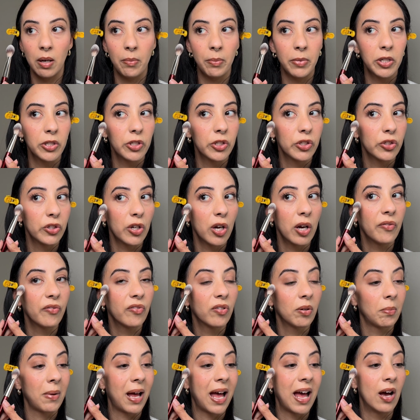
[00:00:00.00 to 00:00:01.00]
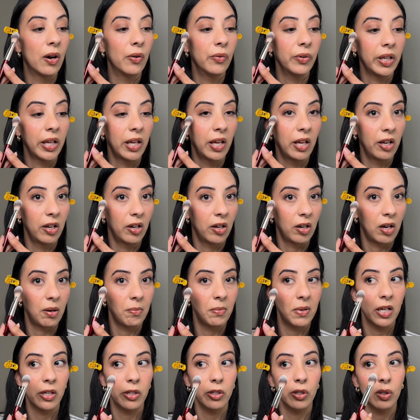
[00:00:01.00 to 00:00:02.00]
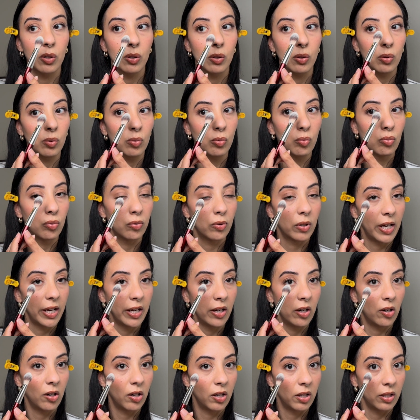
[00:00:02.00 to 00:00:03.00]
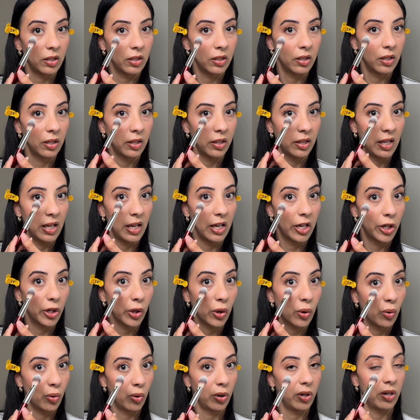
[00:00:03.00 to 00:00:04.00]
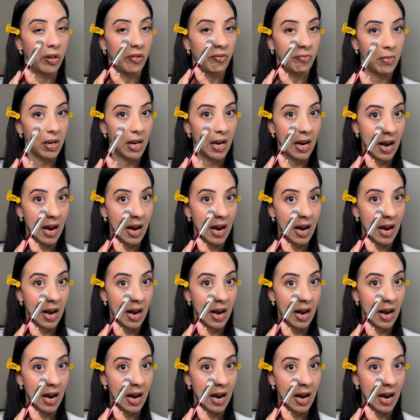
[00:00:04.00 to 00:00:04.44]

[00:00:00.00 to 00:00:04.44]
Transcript: I'm gonna start from out here. I'm not gonna go right on the inner corner of my